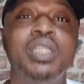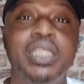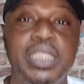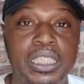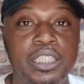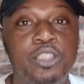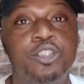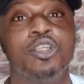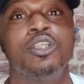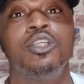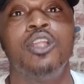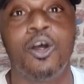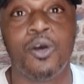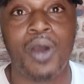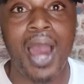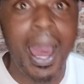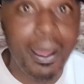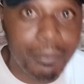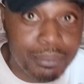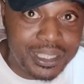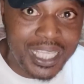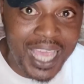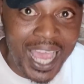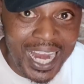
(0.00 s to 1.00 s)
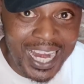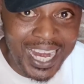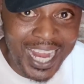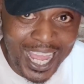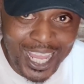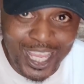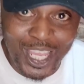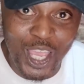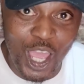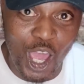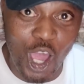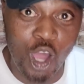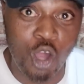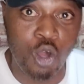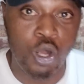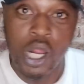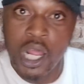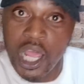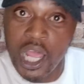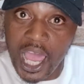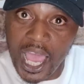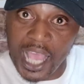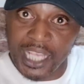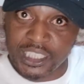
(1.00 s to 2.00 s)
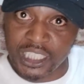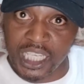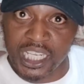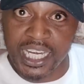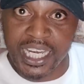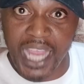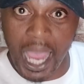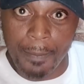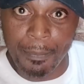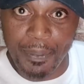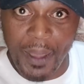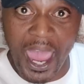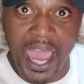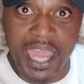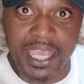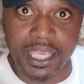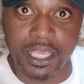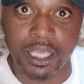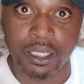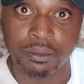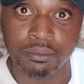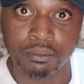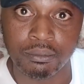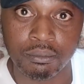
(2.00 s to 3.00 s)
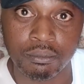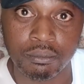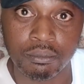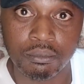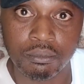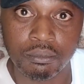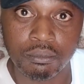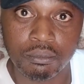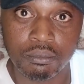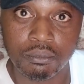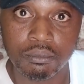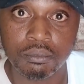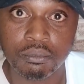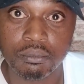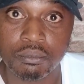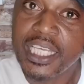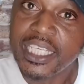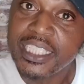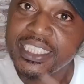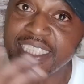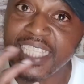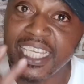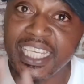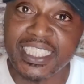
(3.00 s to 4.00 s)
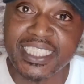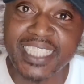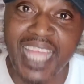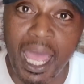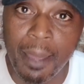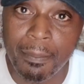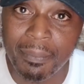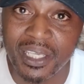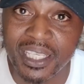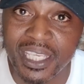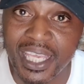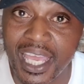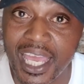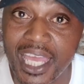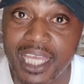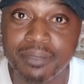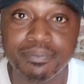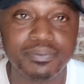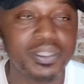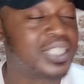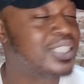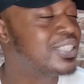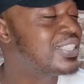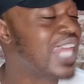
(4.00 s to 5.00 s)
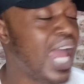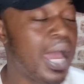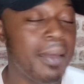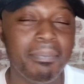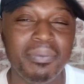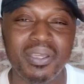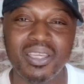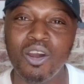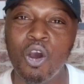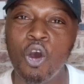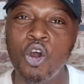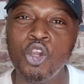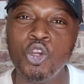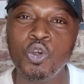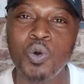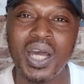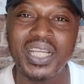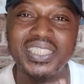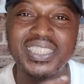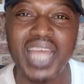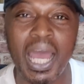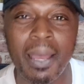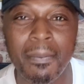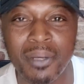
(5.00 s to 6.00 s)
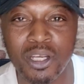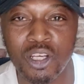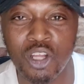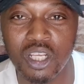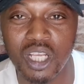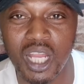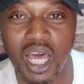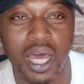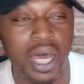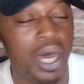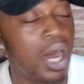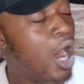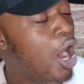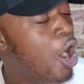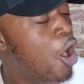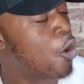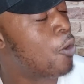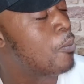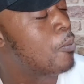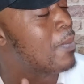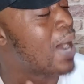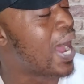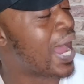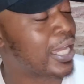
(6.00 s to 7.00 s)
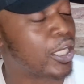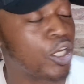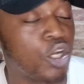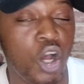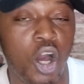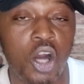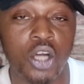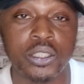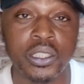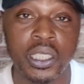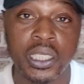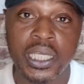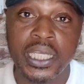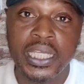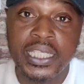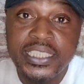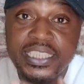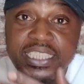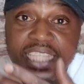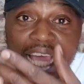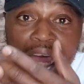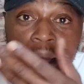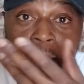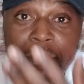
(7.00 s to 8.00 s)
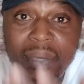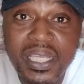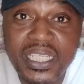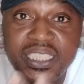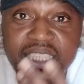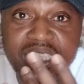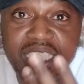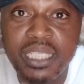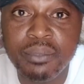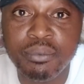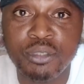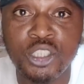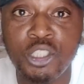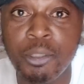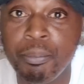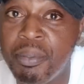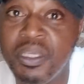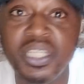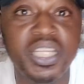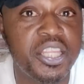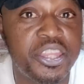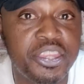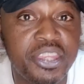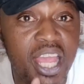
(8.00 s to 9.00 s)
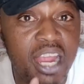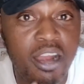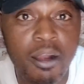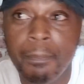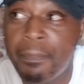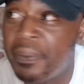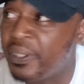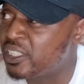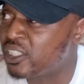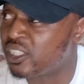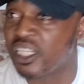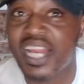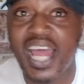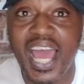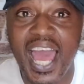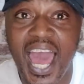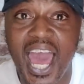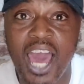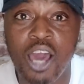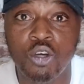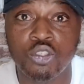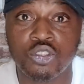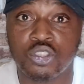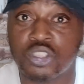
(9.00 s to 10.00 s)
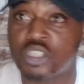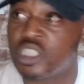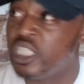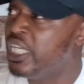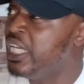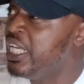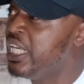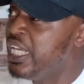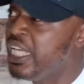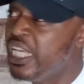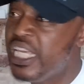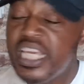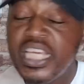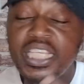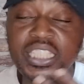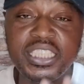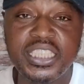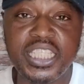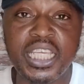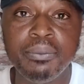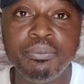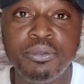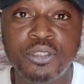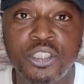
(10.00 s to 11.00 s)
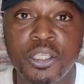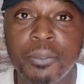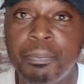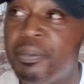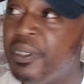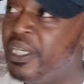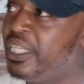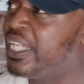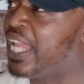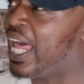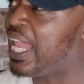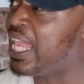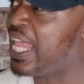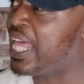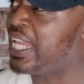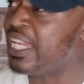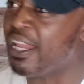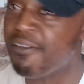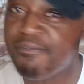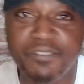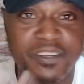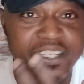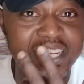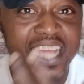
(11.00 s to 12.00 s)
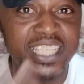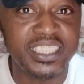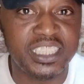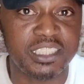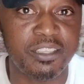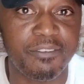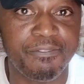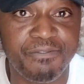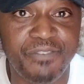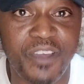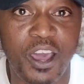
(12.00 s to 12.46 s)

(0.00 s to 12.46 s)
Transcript: we need to know. I'm telling you, it's gonna get big. See Dami, yeah? Dami, Olua Lola. oh my god. Dabney seems to be the therapist of the house. He seems to be the like the Vanessa